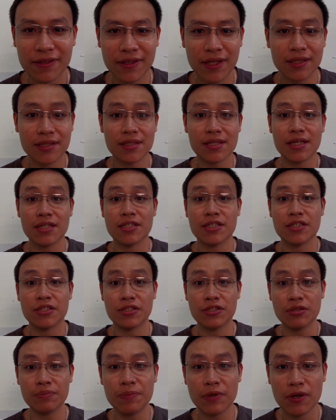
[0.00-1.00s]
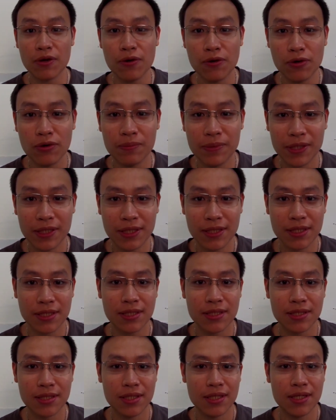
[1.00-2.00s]
That's like super cool
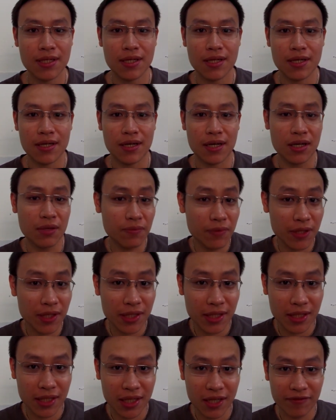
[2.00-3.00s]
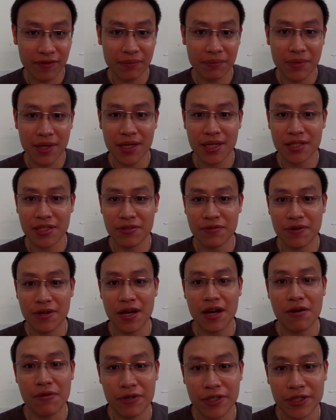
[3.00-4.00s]
because I don't think I can even make it to
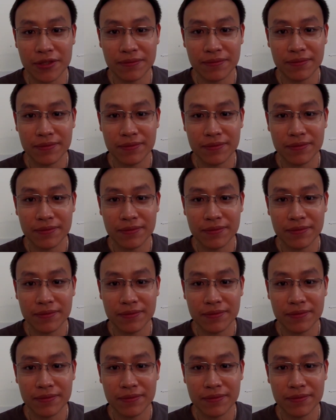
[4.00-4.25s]
an hour